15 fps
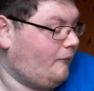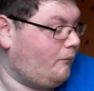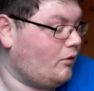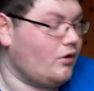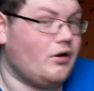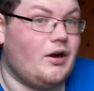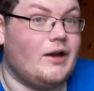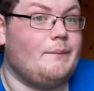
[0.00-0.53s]

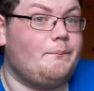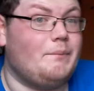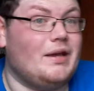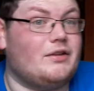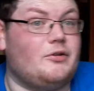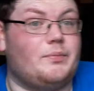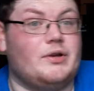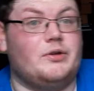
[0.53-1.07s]
But I
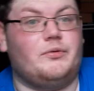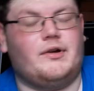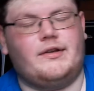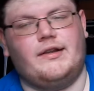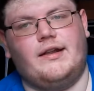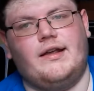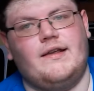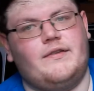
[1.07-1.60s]
picked up a new one
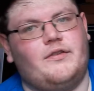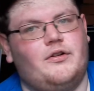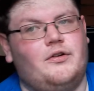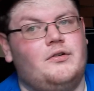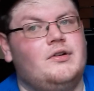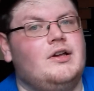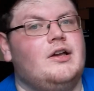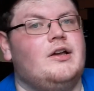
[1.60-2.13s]
today.
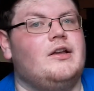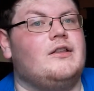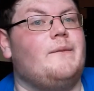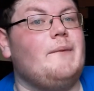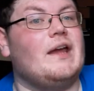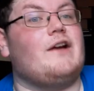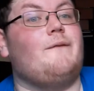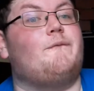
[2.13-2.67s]
So to
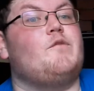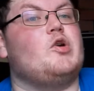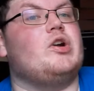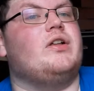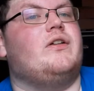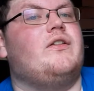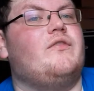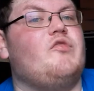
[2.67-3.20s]
make up for
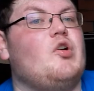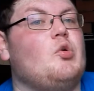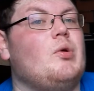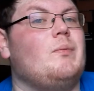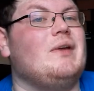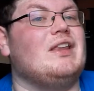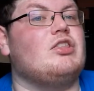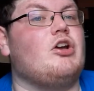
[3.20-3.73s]
it, there will
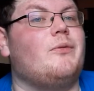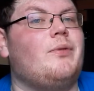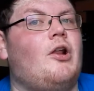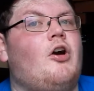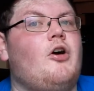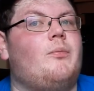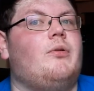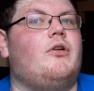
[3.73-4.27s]
be double
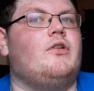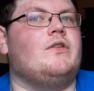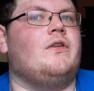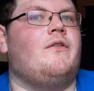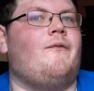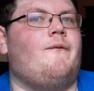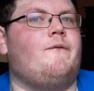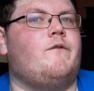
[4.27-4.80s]
uploads
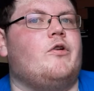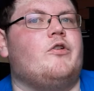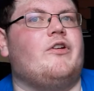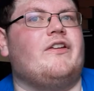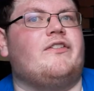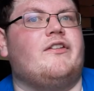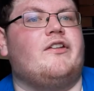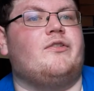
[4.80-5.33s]
for the
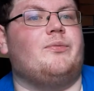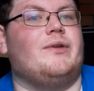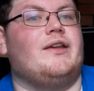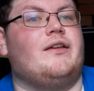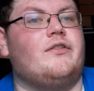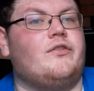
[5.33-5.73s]
rest of this week.